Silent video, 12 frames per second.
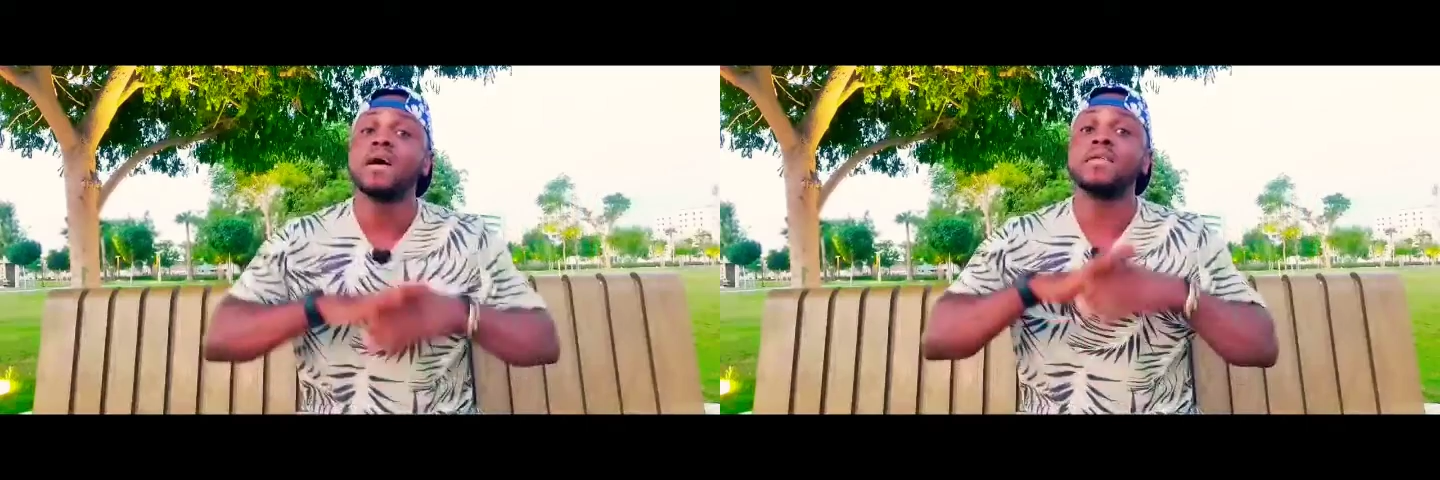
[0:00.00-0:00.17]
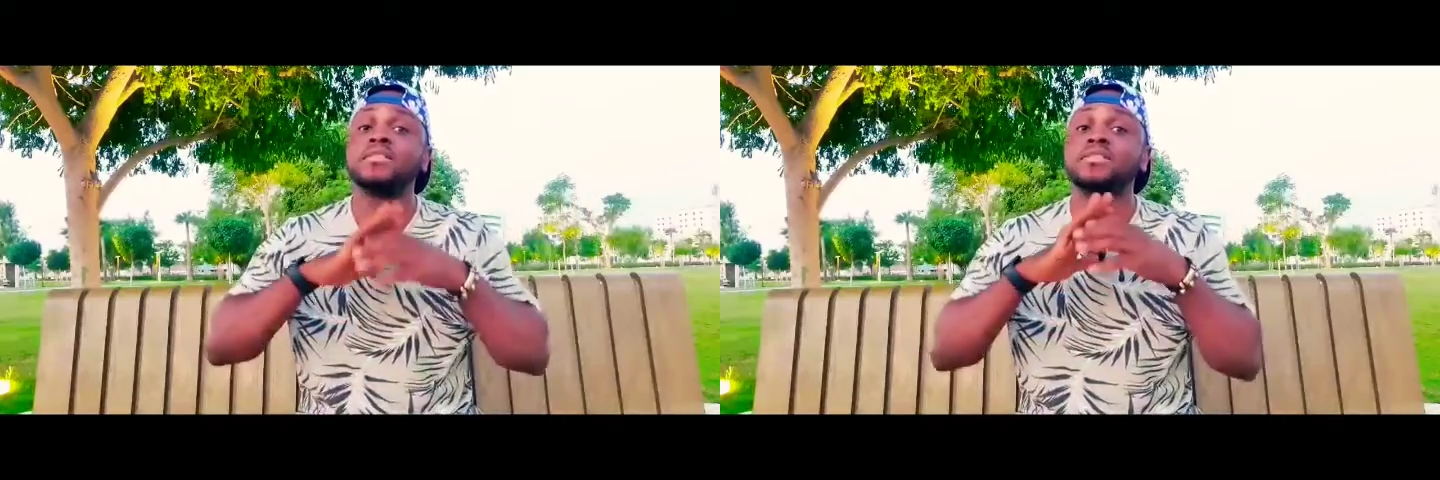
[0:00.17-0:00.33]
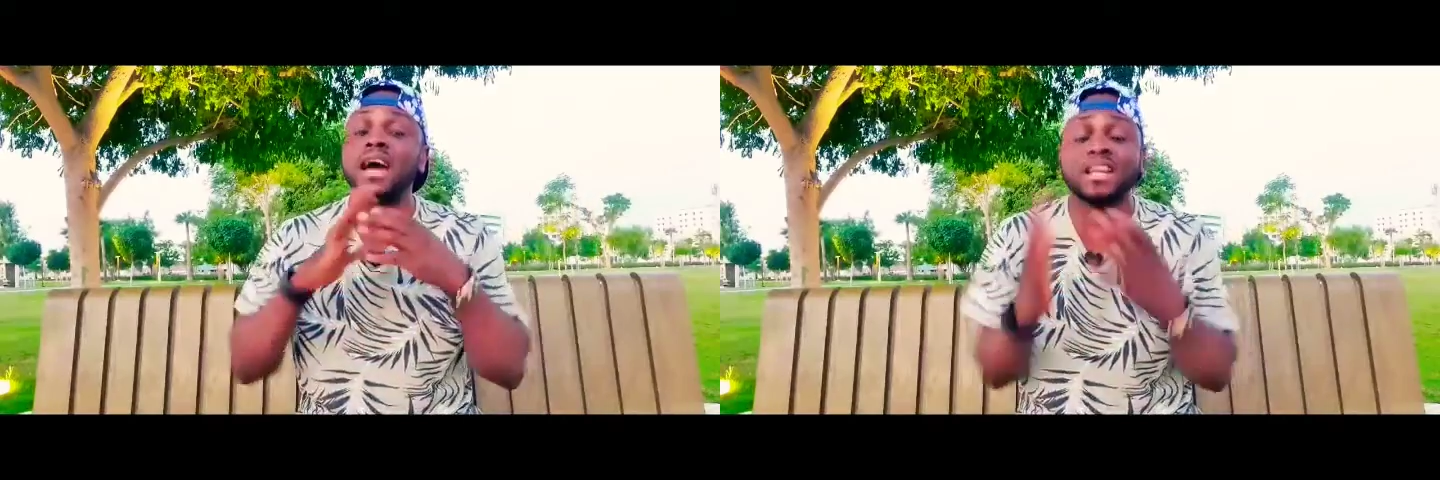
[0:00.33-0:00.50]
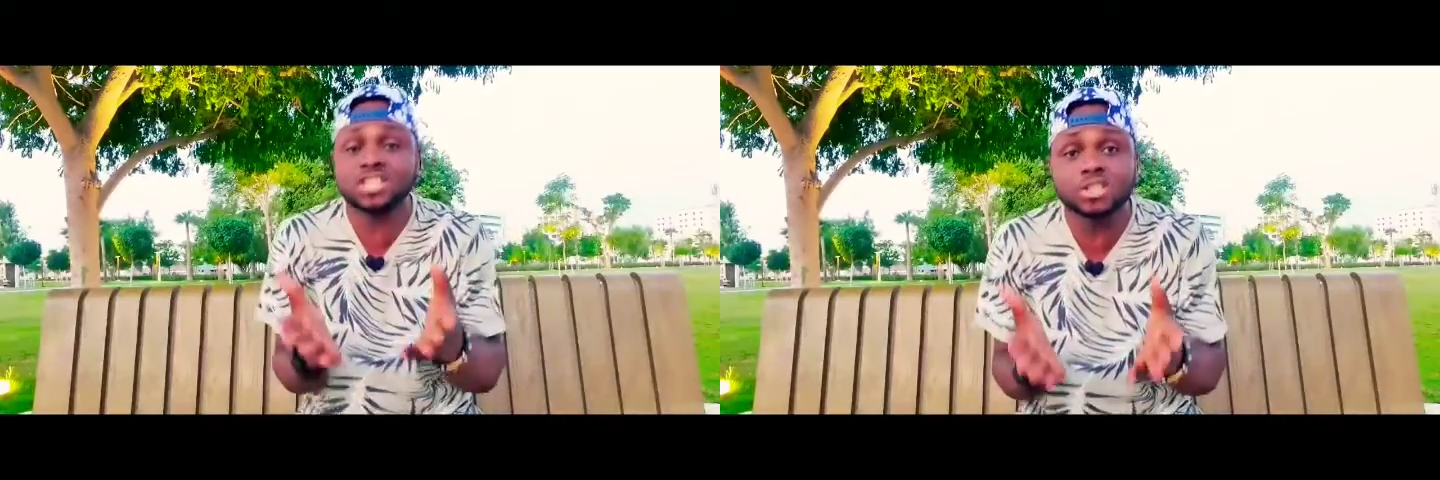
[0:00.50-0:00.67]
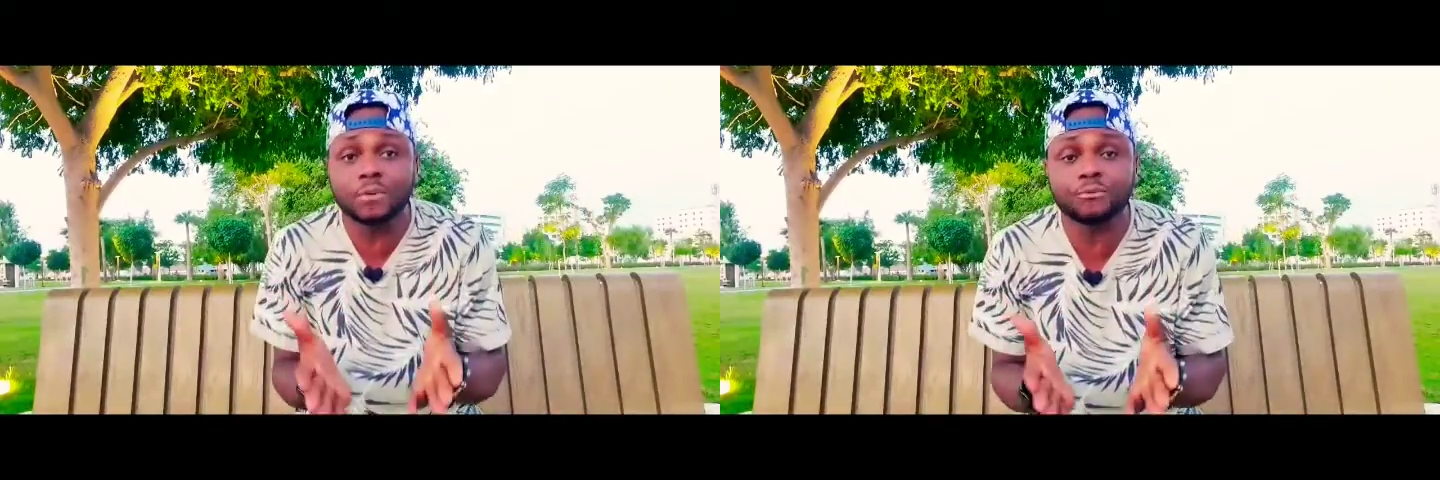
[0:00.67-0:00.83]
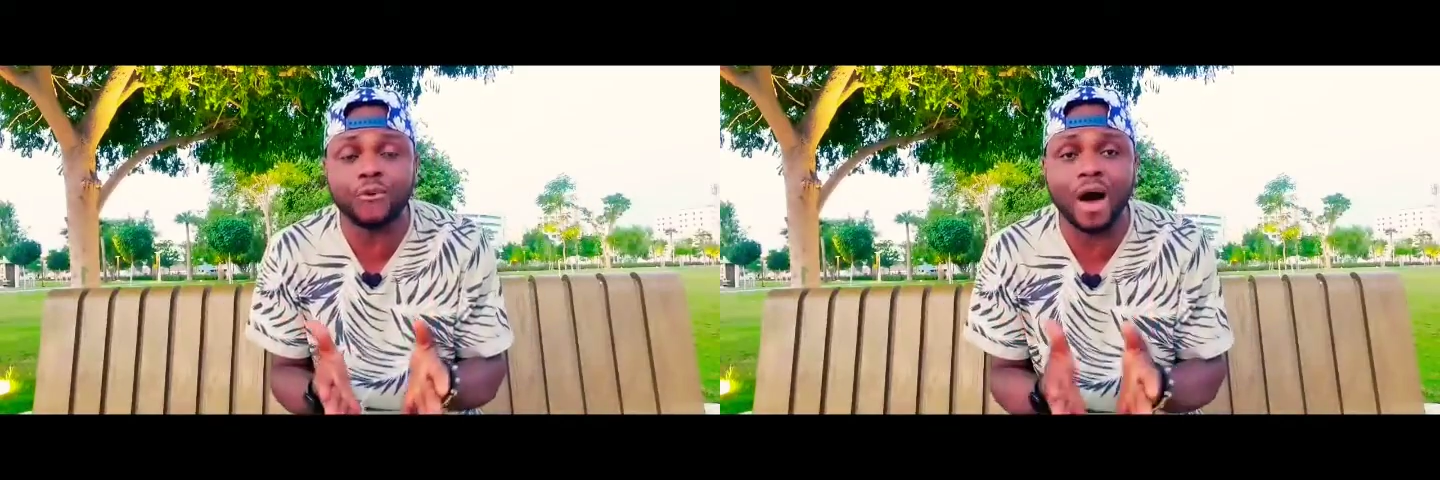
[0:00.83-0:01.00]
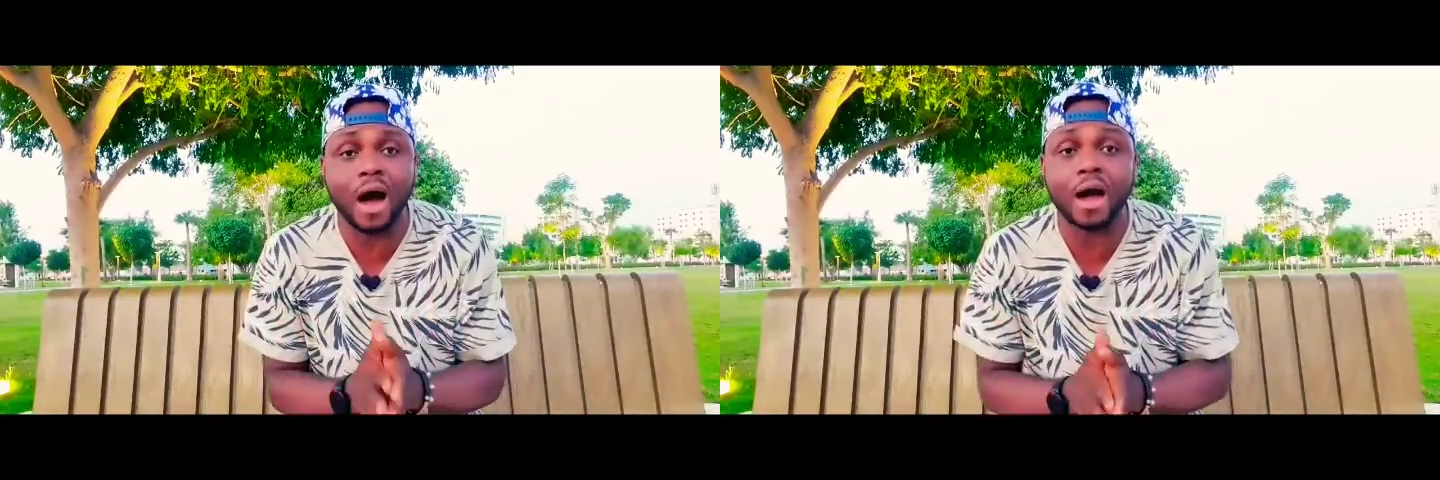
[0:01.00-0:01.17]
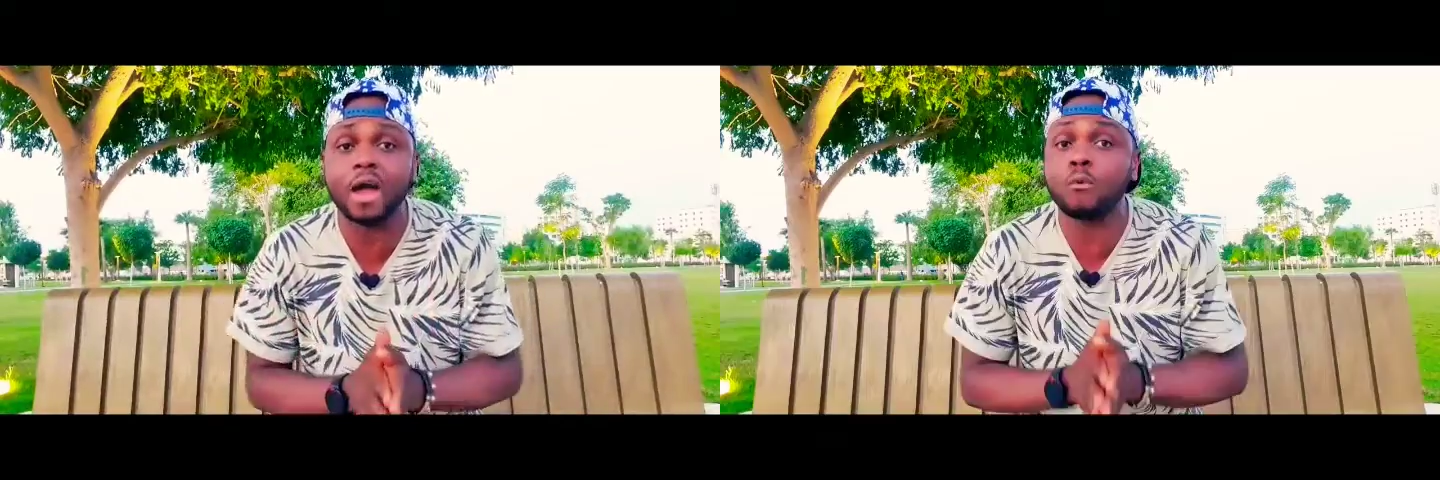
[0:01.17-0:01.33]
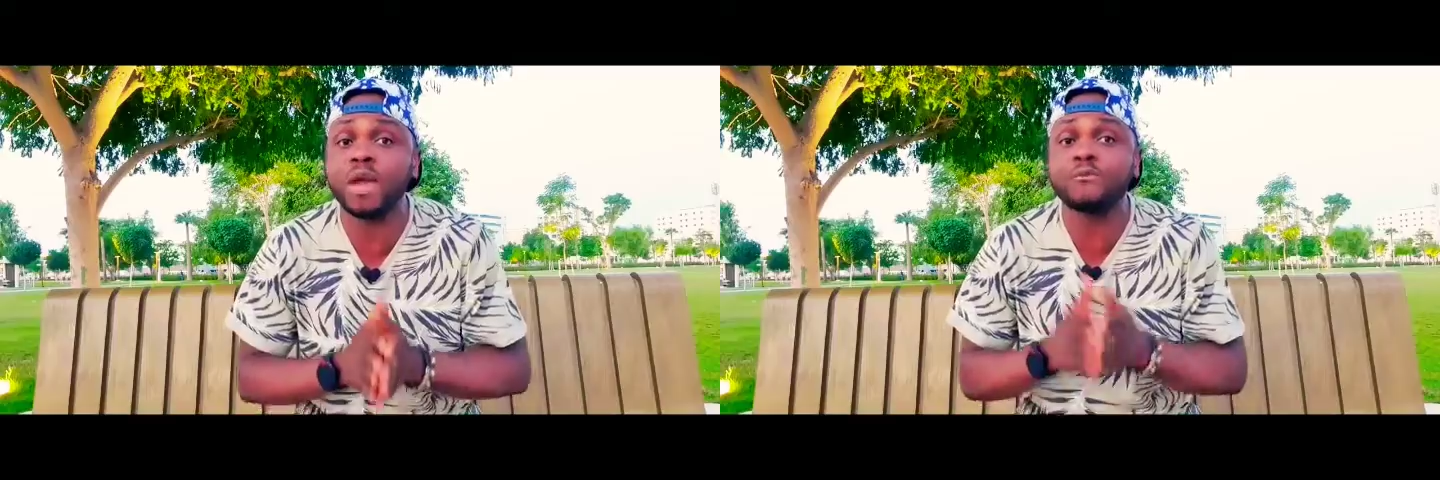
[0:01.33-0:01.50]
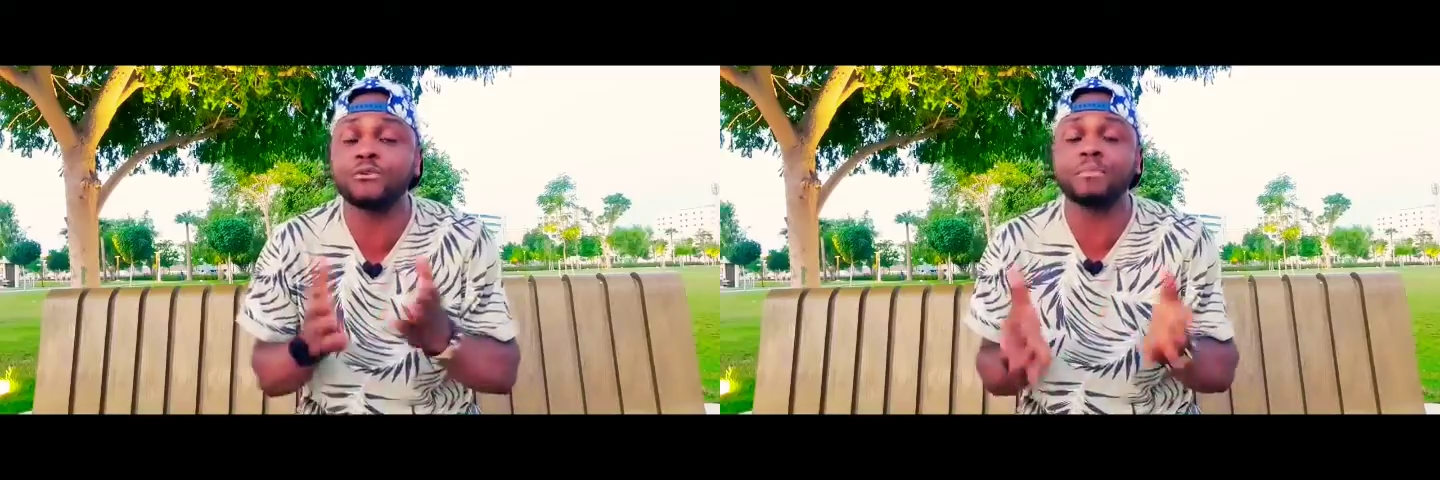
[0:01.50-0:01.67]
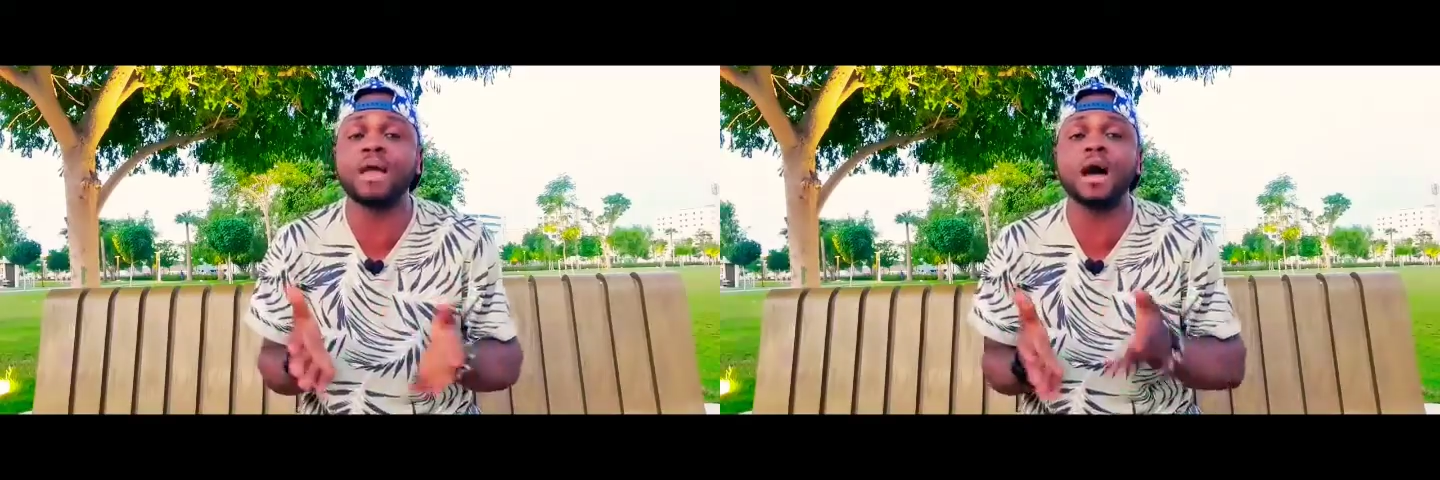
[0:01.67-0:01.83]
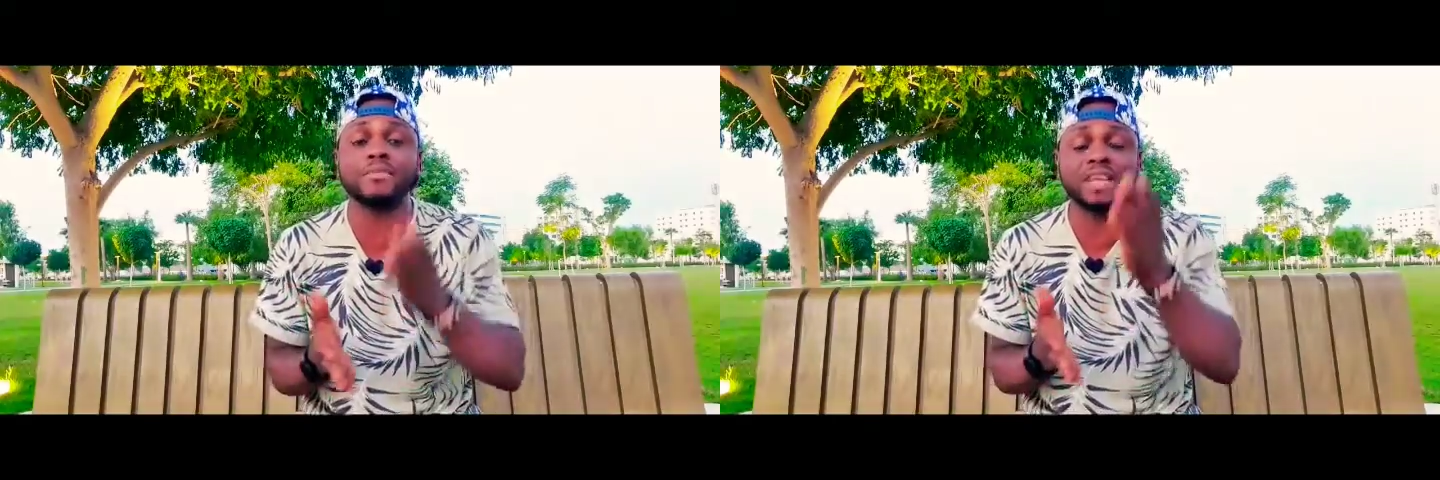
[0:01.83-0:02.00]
That is not far away from now.